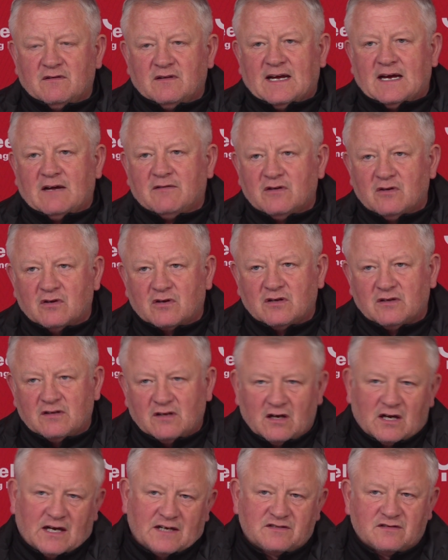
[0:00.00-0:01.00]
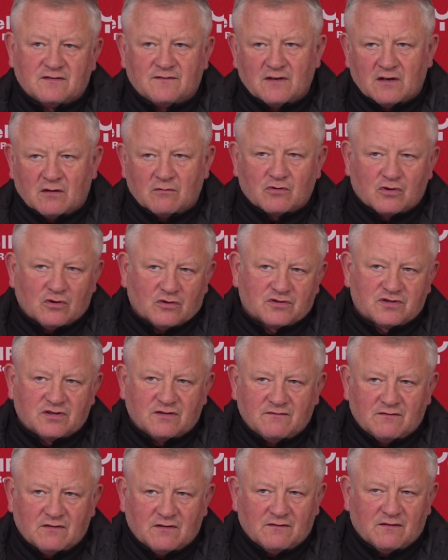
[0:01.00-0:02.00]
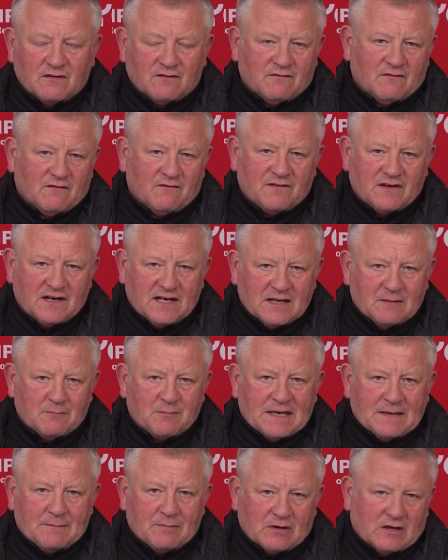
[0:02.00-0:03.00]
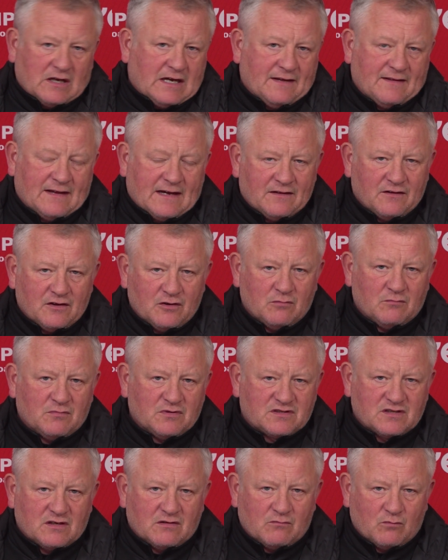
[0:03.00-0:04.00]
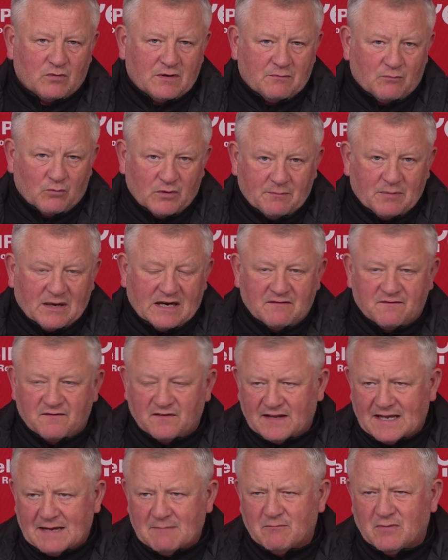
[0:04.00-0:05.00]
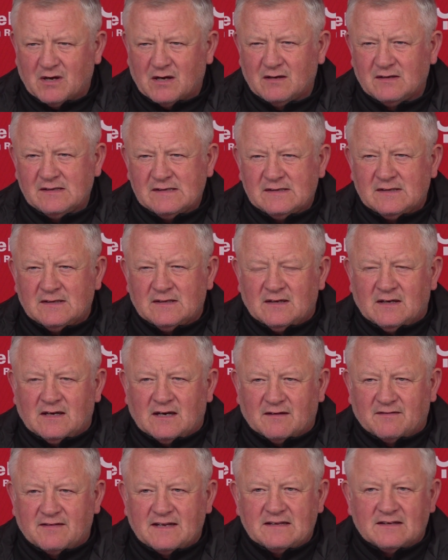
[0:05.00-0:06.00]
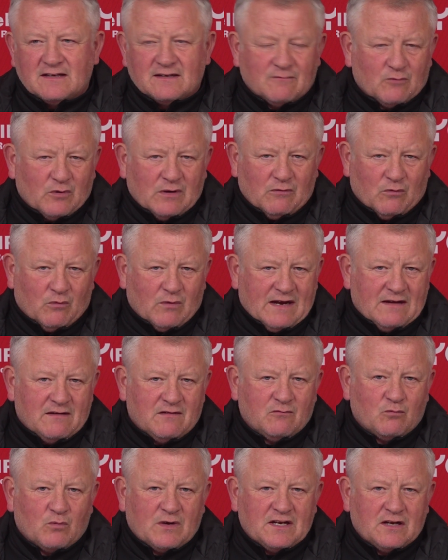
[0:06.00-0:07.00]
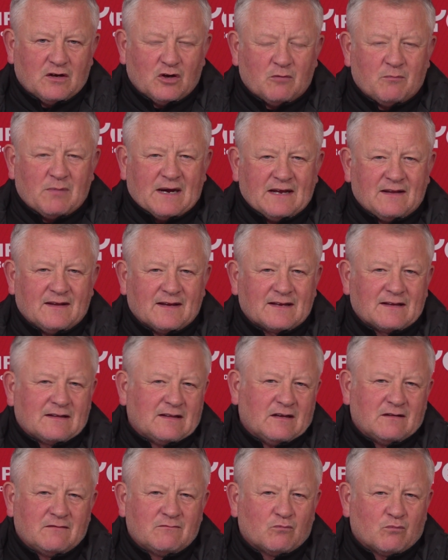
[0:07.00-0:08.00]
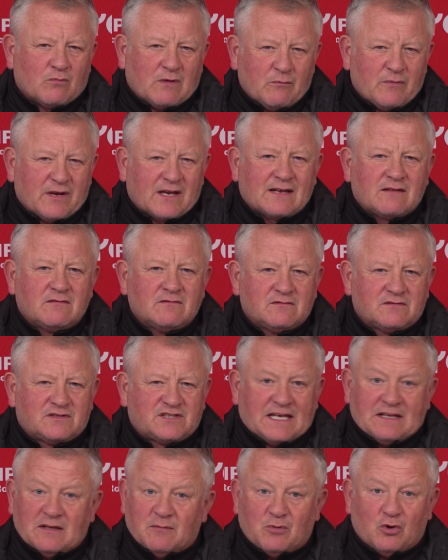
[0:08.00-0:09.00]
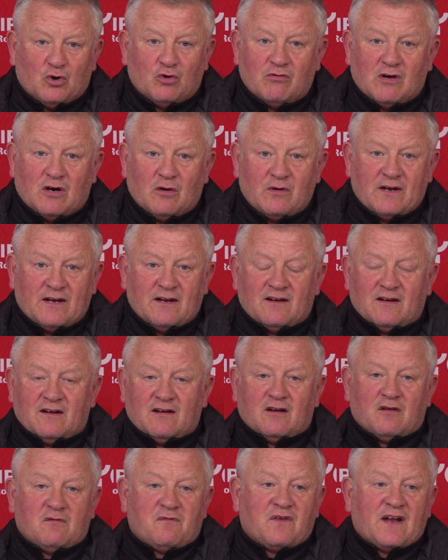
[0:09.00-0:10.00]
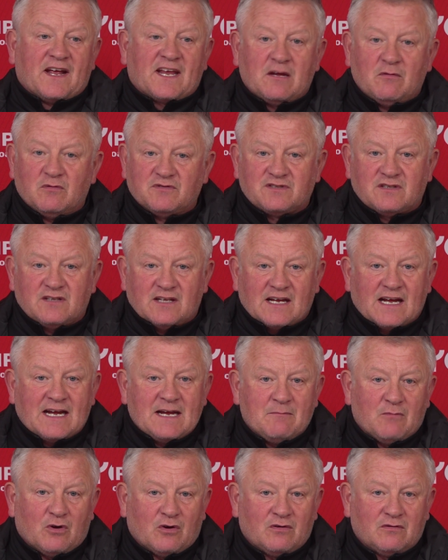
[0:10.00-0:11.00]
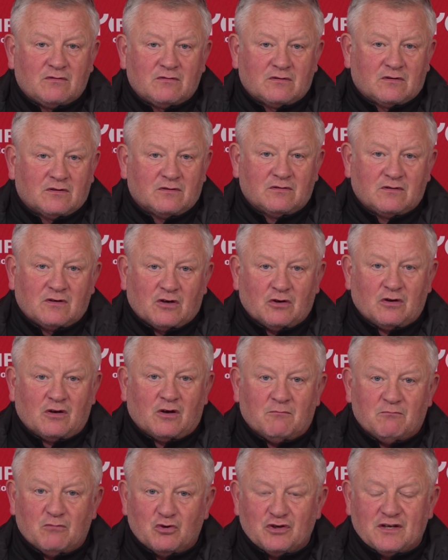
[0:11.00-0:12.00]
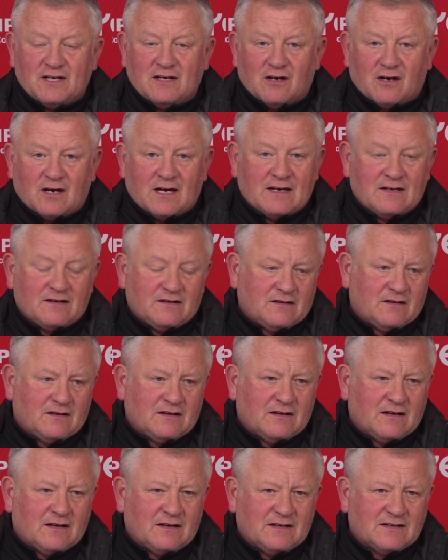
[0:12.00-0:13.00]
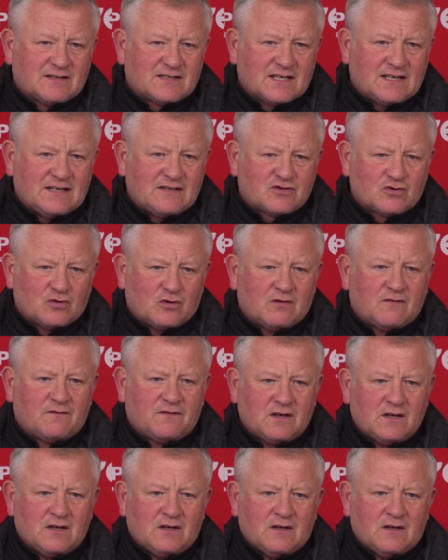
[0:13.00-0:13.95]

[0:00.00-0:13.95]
now you look at the likes of, you know, Gus and Finney and people like that, the numbers that we pay for them. But I think that when you look back, that when we set the ball rolling, and I know Flecky was at the game on Monday night, and you see sort of